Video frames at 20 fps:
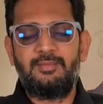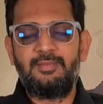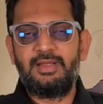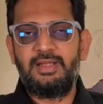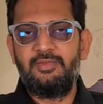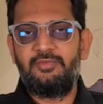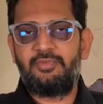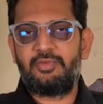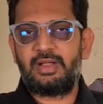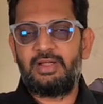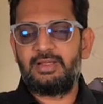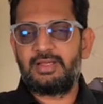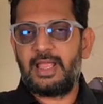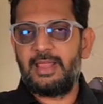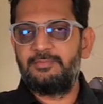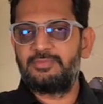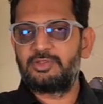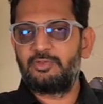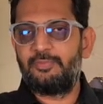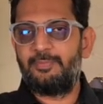different
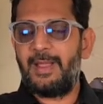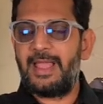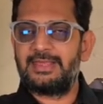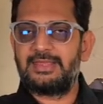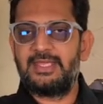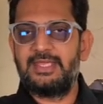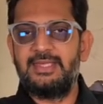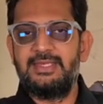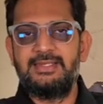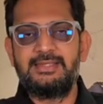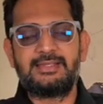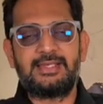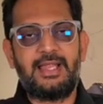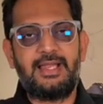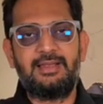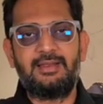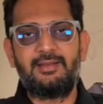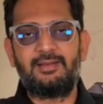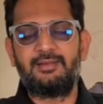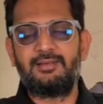types of pathies
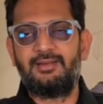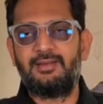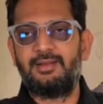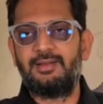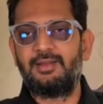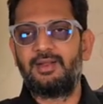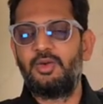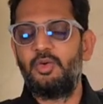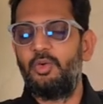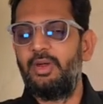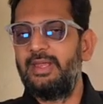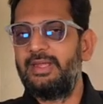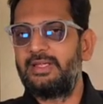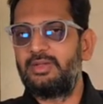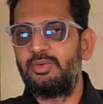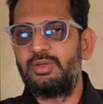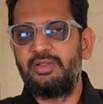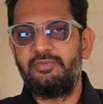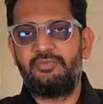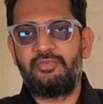and going
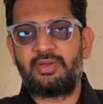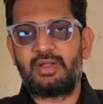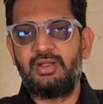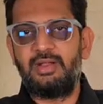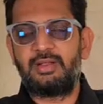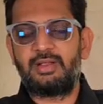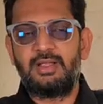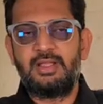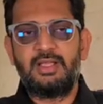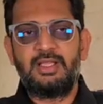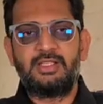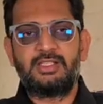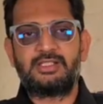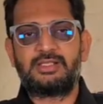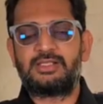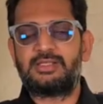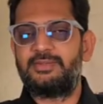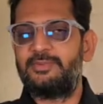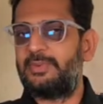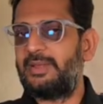to different
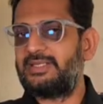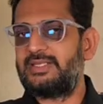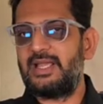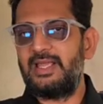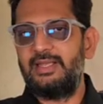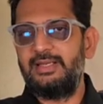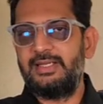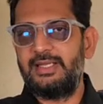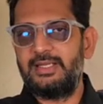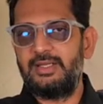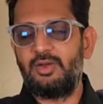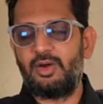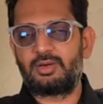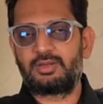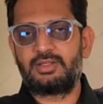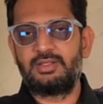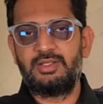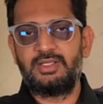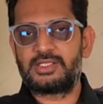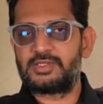specialty
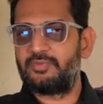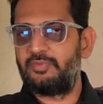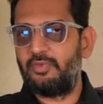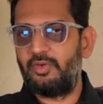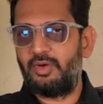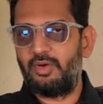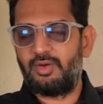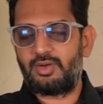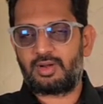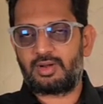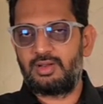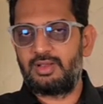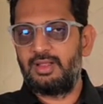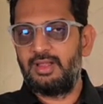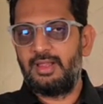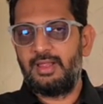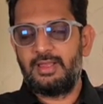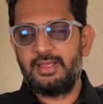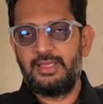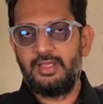doctors for
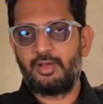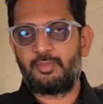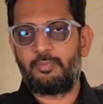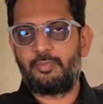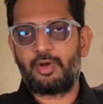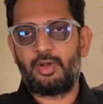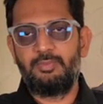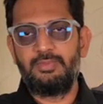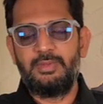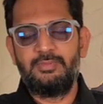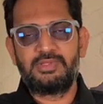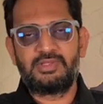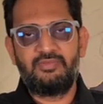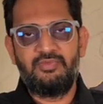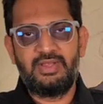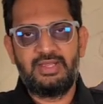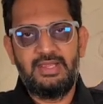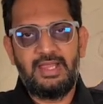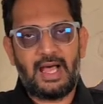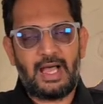your problems
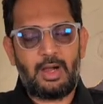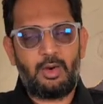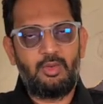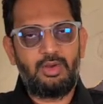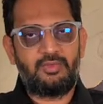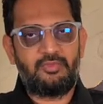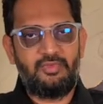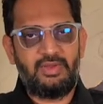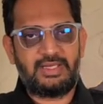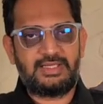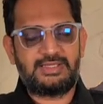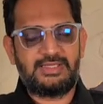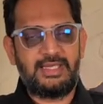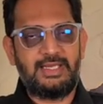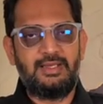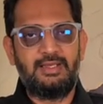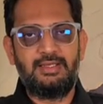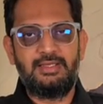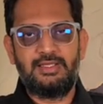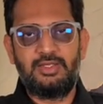without
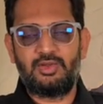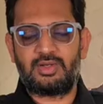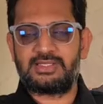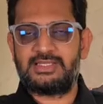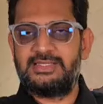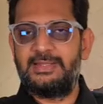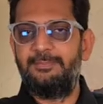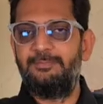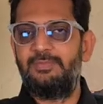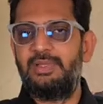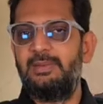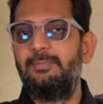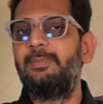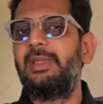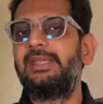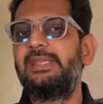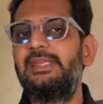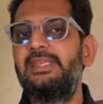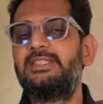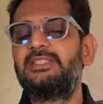fixing your simple
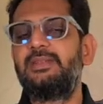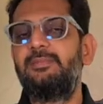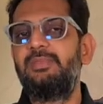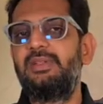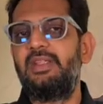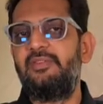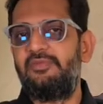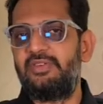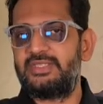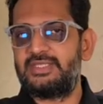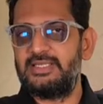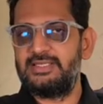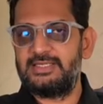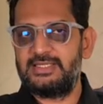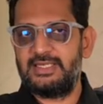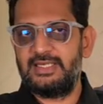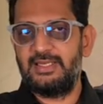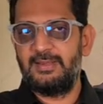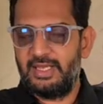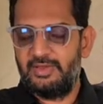magnesium
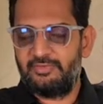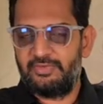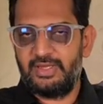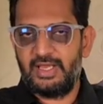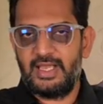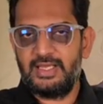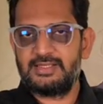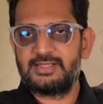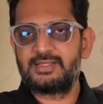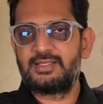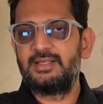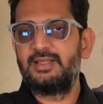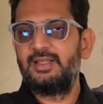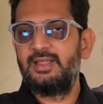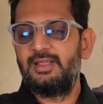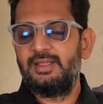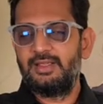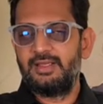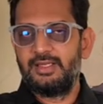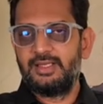deficiency? If yes,
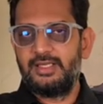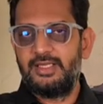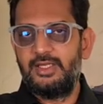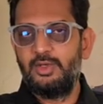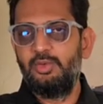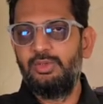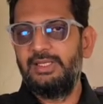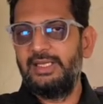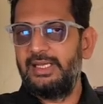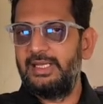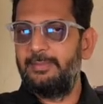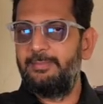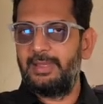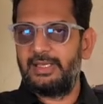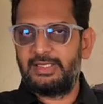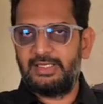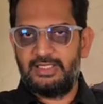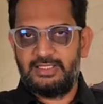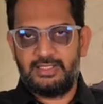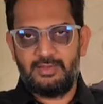you need
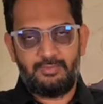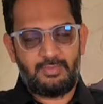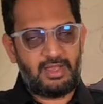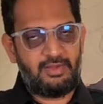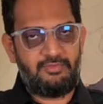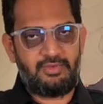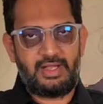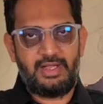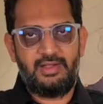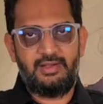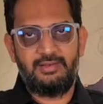magnesium, my friend.